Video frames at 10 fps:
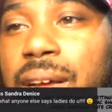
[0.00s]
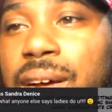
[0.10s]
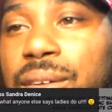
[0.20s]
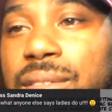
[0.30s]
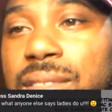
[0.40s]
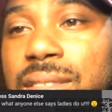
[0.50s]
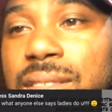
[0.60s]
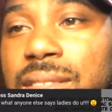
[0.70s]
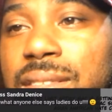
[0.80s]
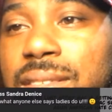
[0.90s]
else
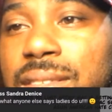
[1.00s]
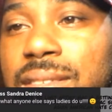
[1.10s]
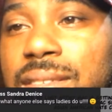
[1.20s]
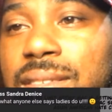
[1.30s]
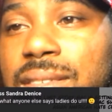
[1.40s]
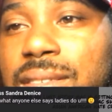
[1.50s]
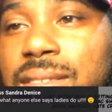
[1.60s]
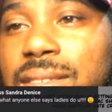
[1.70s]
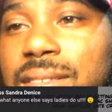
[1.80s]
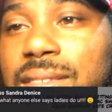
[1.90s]

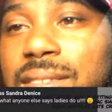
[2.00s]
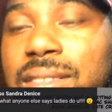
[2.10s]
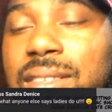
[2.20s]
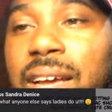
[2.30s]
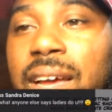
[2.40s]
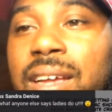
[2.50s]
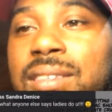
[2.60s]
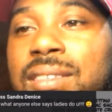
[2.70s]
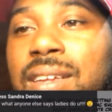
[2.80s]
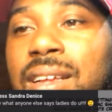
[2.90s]

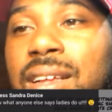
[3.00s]
says.